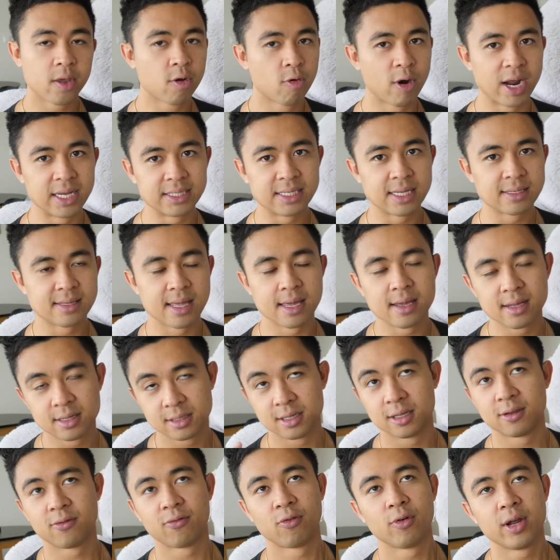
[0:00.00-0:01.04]
the craziest thing
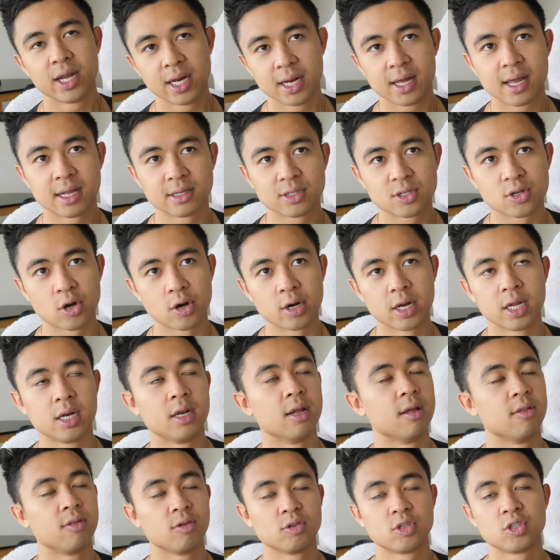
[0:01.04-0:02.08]
is it's free to get
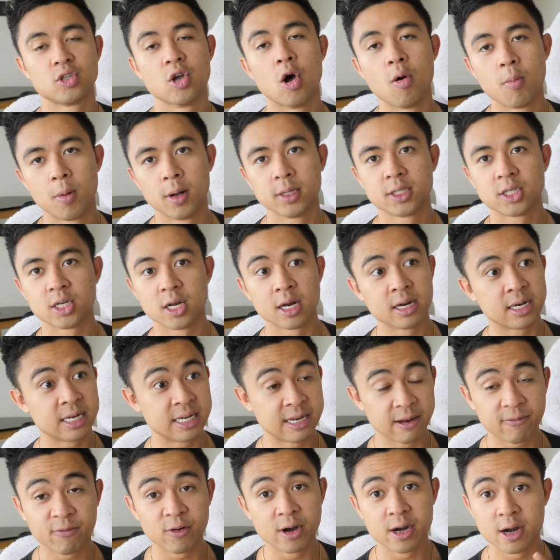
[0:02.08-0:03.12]
started. There's so much
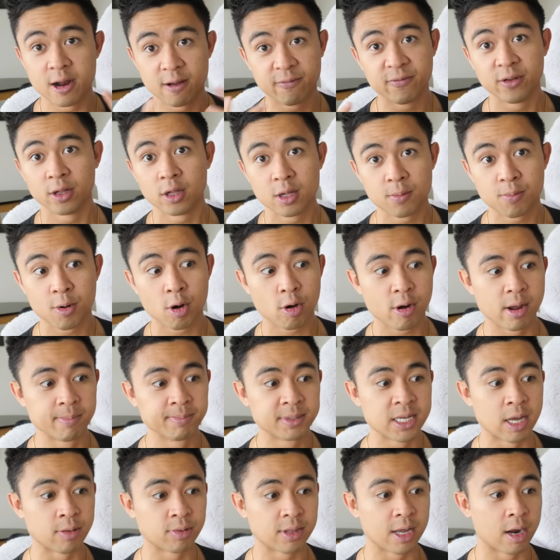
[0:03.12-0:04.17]
different affiliate
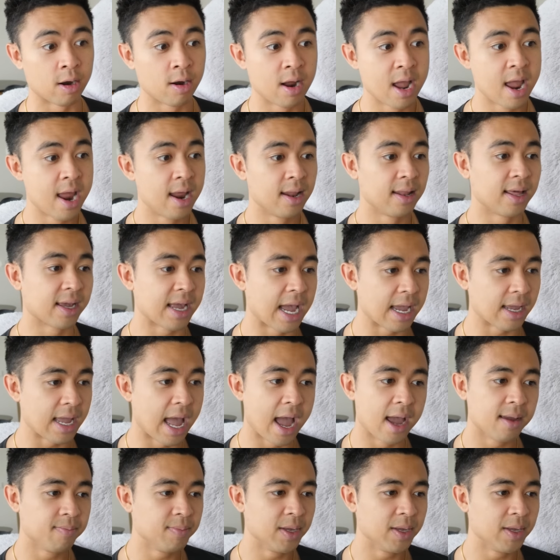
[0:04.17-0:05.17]
programs out there. Like, I, I